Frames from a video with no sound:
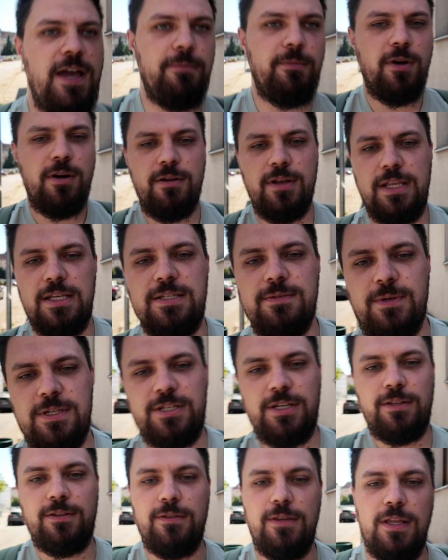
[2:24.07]
I'm already
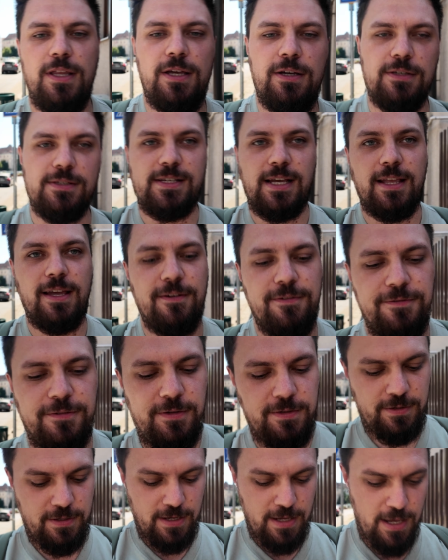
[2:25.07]
switching to the Nikon
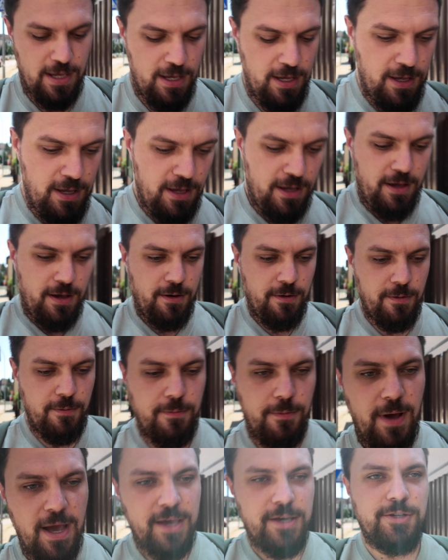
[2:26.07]
ZF,
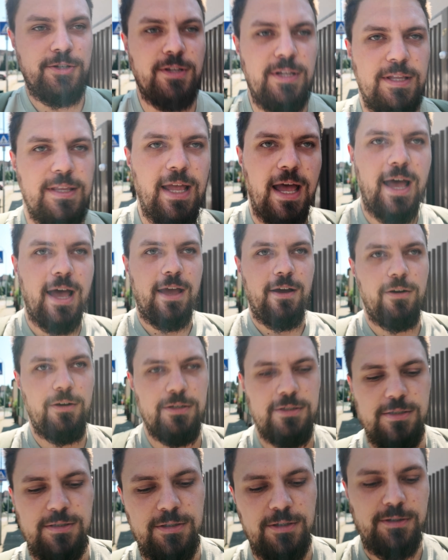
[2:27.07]
why shouldn't I
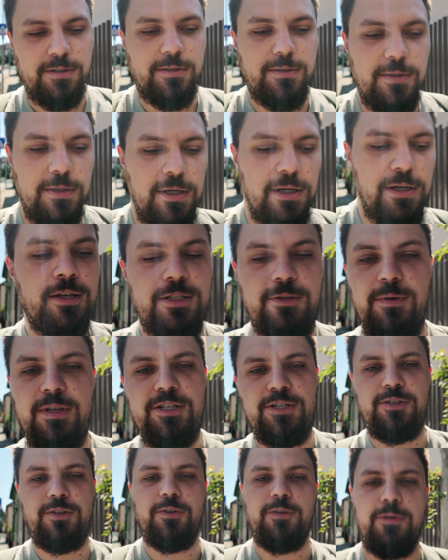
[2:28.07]
also
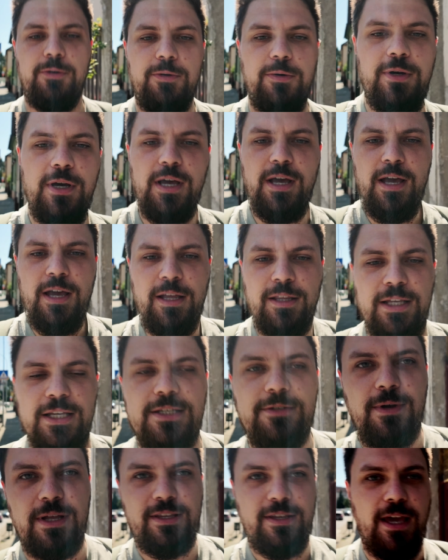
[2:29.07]
switch to
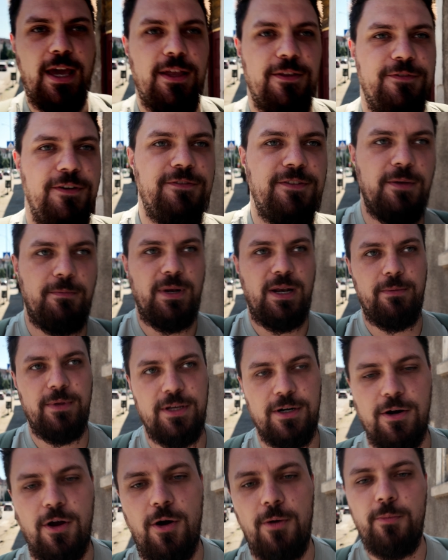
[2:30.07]
this
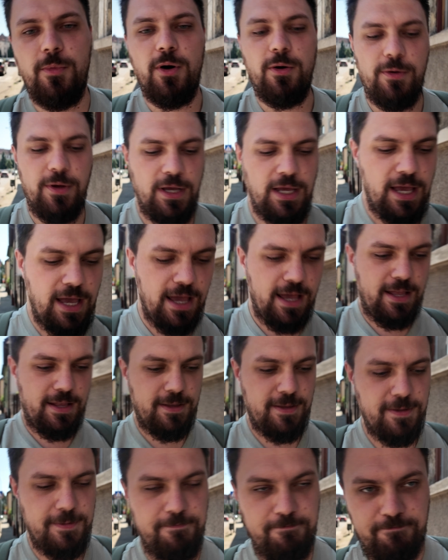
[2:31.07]
28-50mm combo?
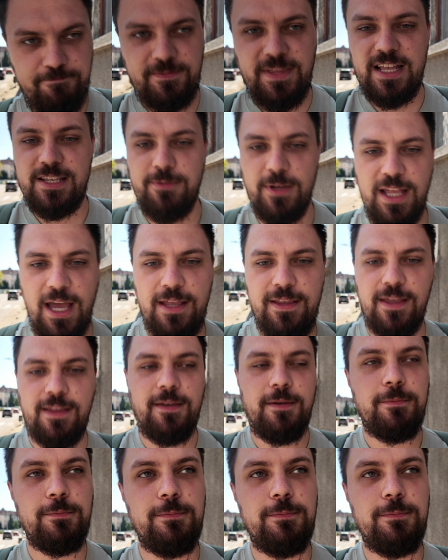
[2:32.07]
And that's what I did.